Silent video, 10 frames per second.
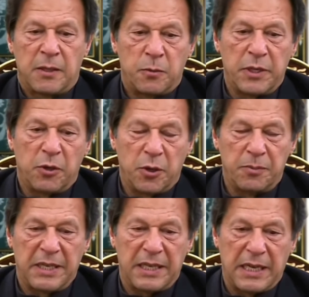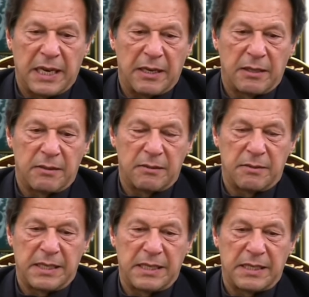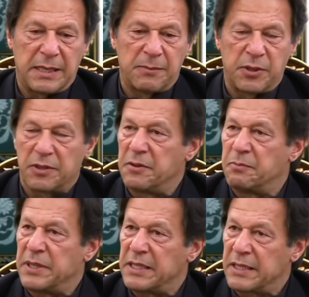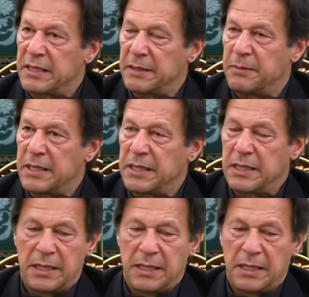We hope that now there's some sort of a peace agreement,